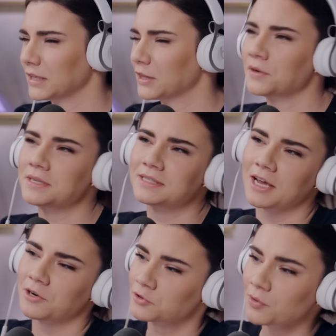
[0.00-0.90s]
like their
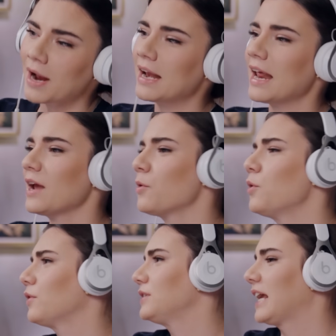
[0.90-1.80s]
insider trading,
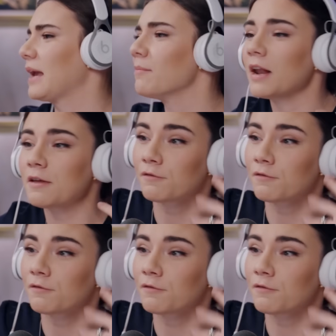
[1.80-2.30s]
who they're taking money